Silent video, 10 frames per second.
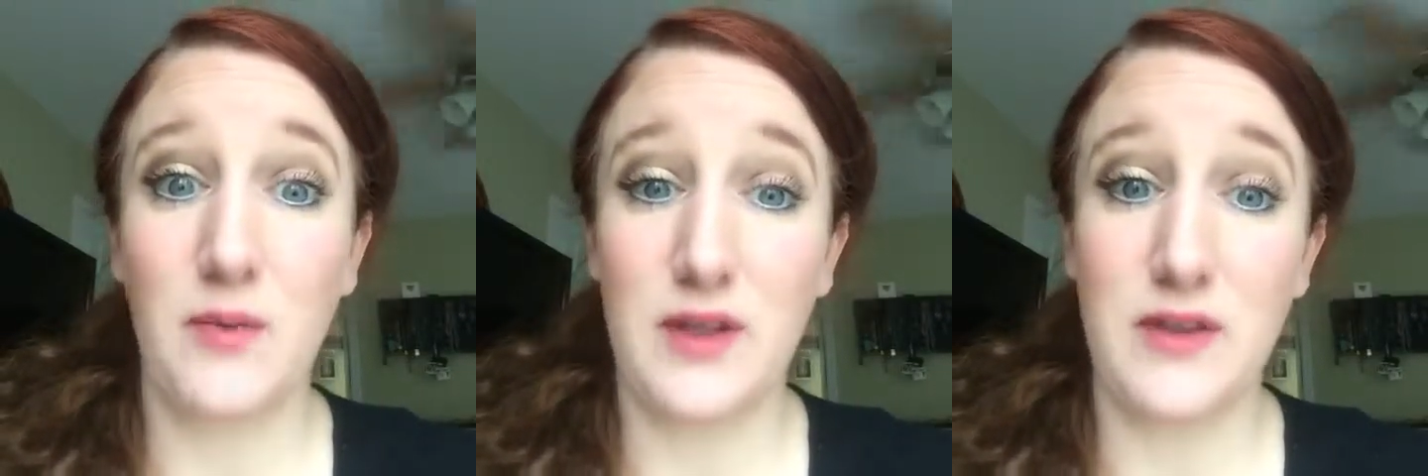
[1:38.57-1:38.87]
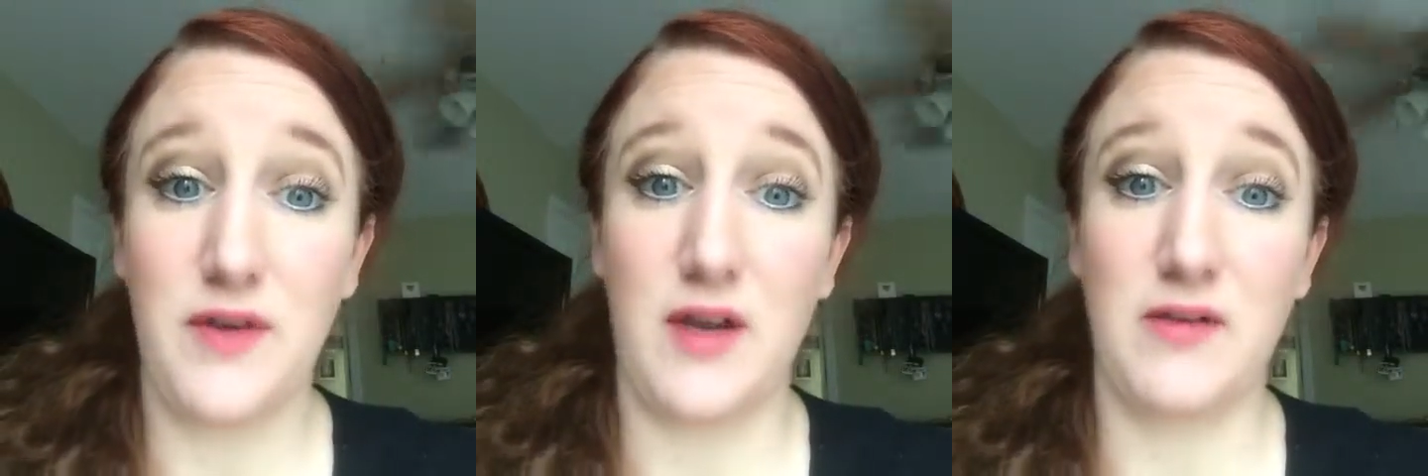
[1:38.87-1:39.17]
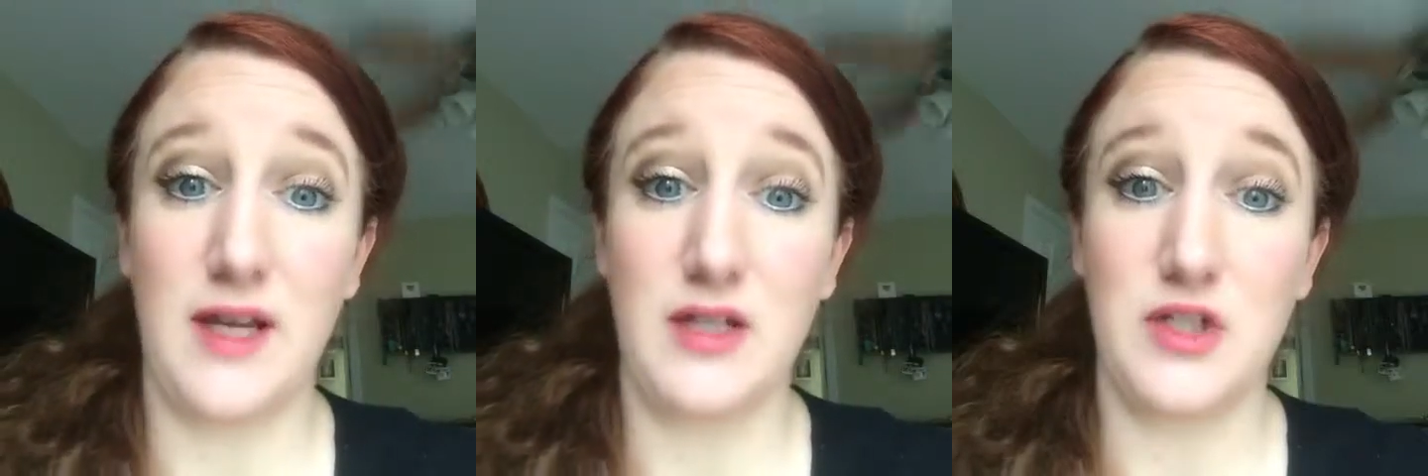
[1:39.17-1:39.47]
with the
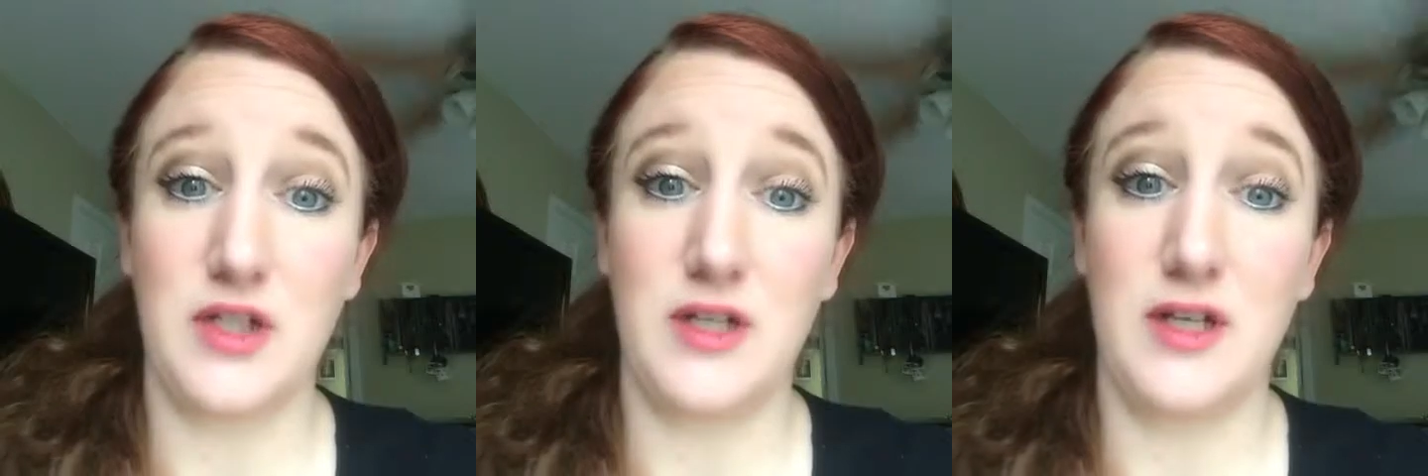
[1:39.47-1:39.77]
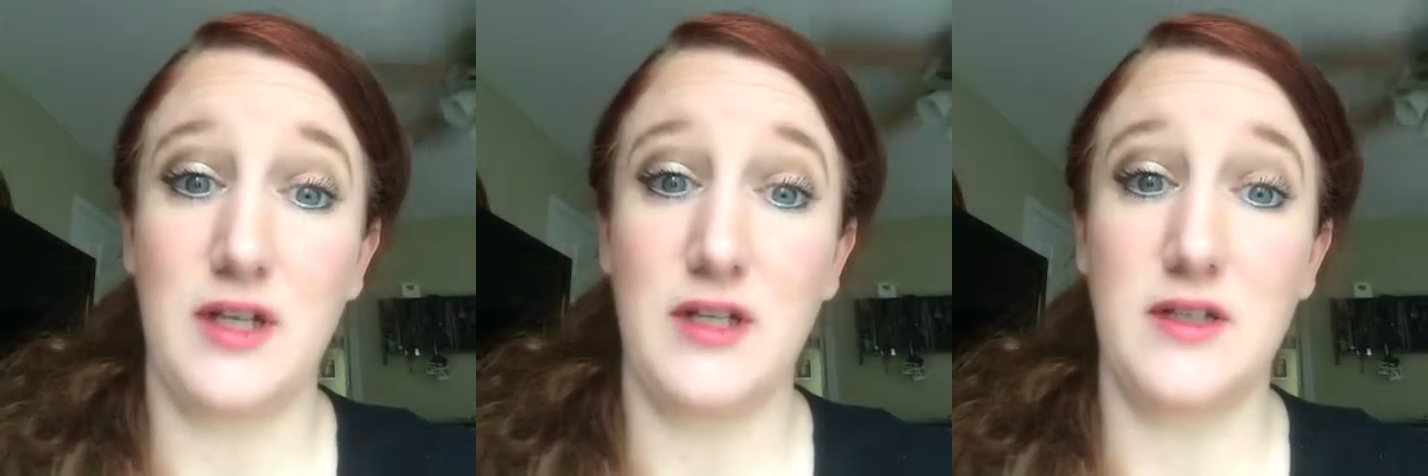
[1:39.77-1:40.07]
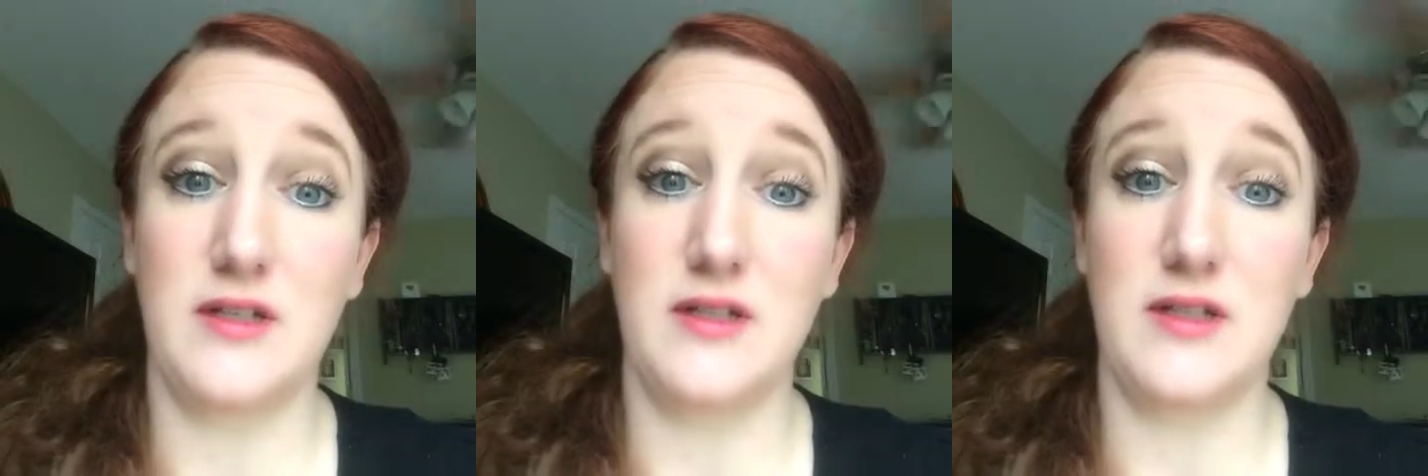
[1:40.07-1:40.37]
foundation
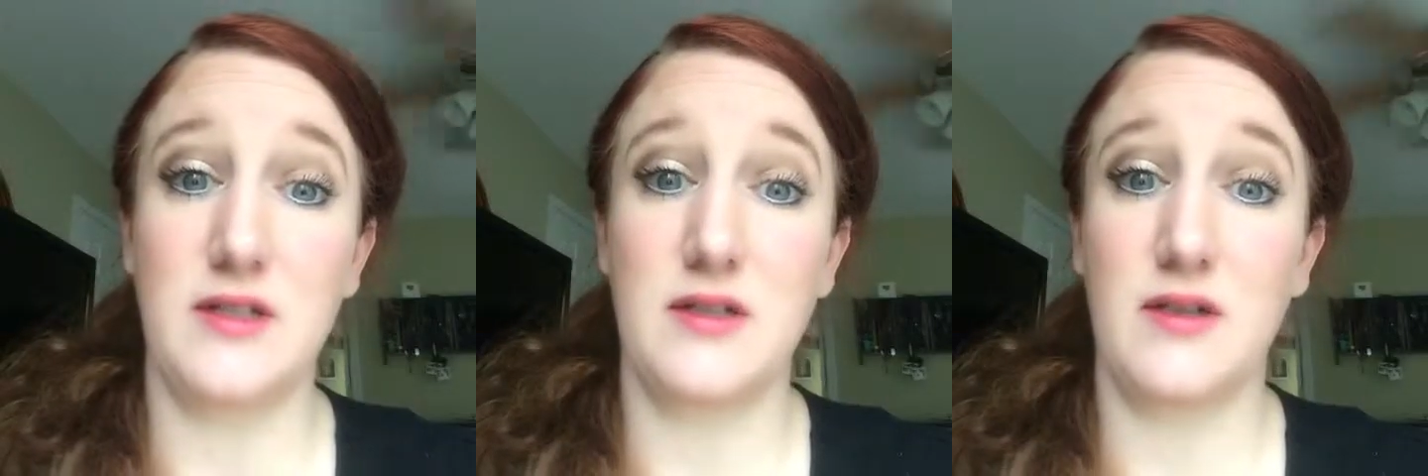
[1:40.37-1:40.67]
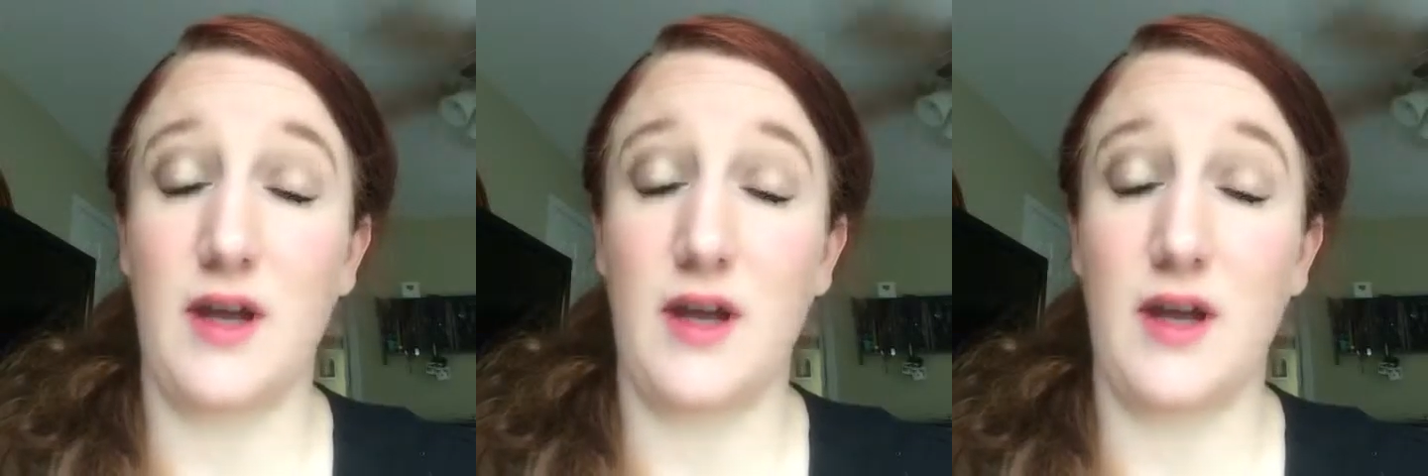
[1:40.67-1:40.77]
is,